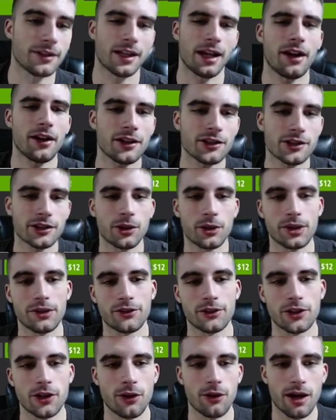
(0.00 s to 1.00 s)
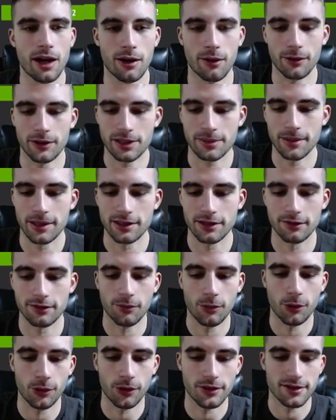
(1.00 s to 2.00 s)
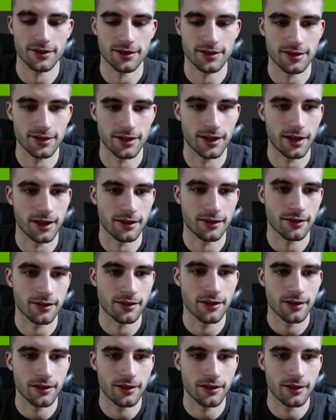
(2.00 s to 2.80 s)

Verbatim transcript: I actually don't even know how expensive Morris is today.